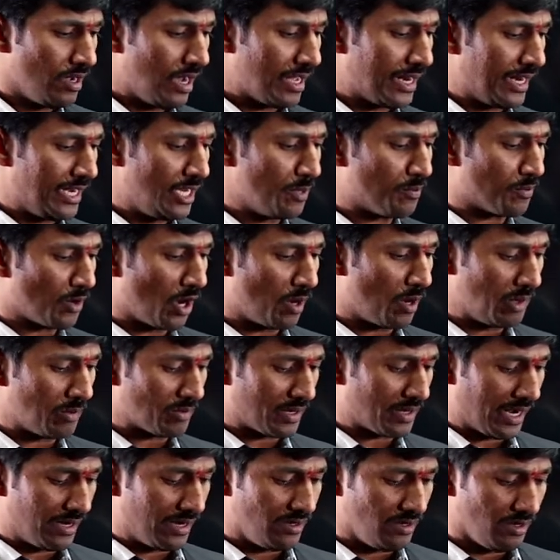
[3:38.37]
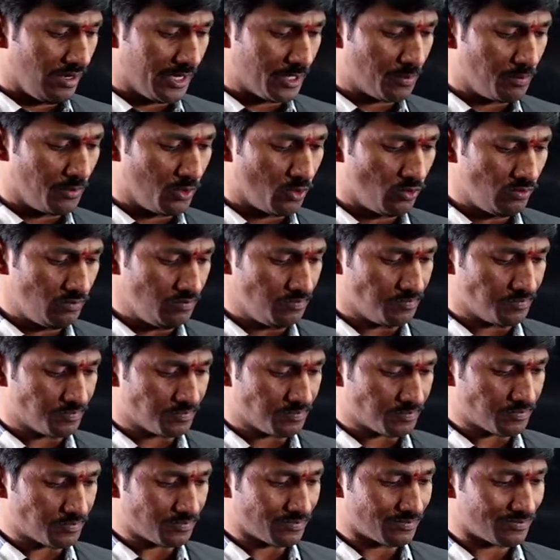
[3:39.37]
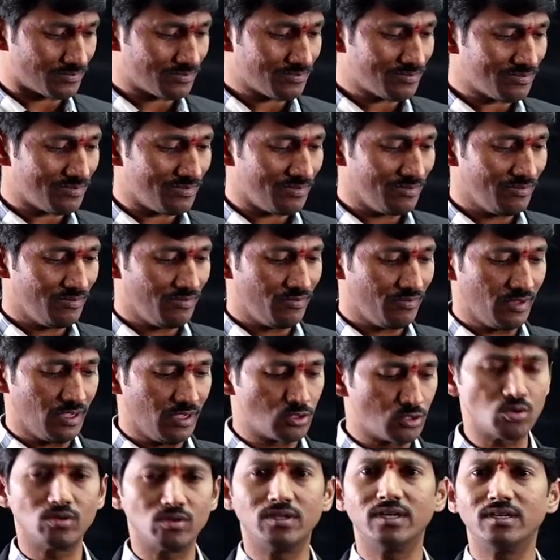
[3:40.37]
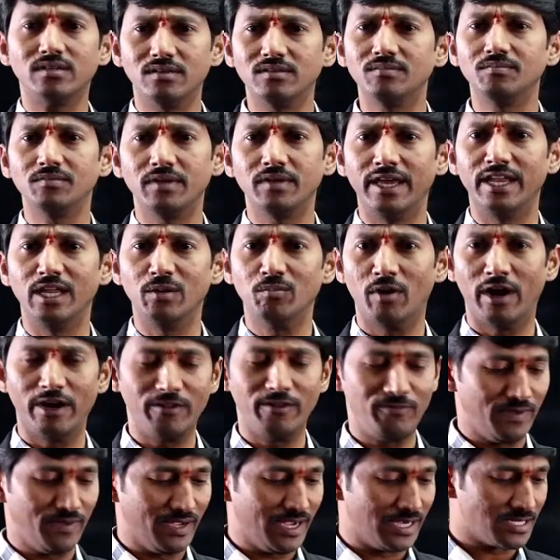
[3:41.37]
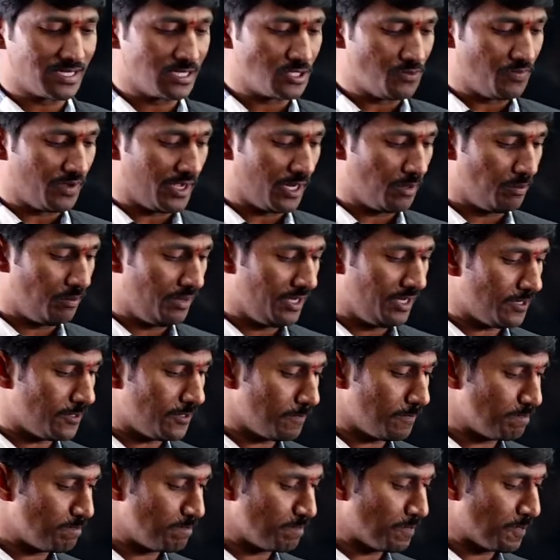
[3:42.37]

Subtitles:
Or any problem, kindly let me know so that any modifications we can make.